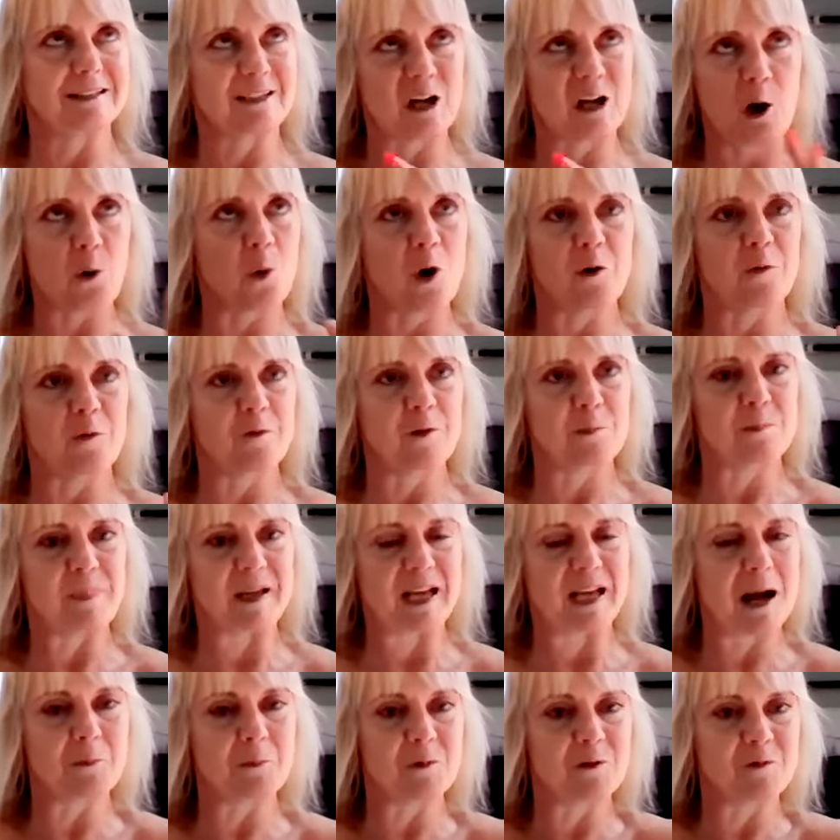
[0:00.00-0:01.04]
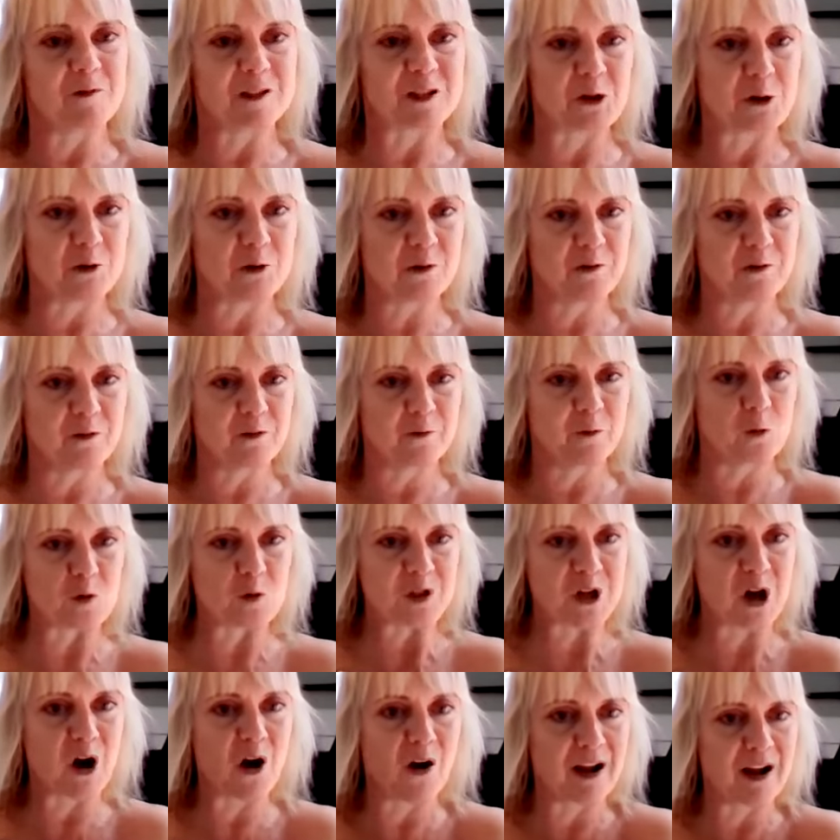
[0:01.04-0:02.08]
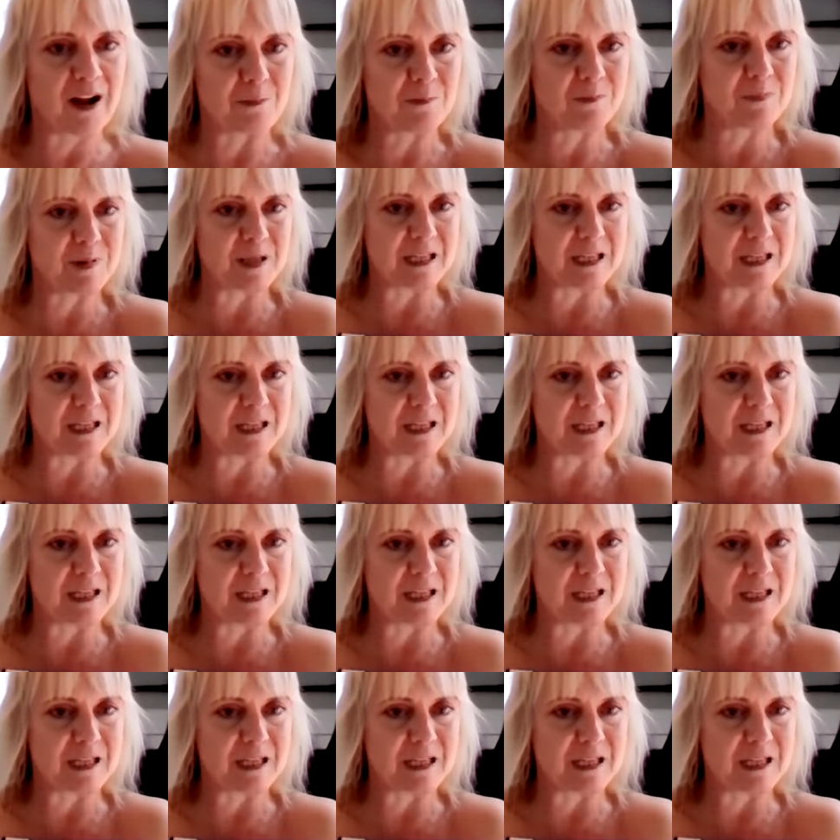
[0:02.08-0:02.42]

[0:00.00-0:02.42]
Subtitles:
go off and become a photographer full time.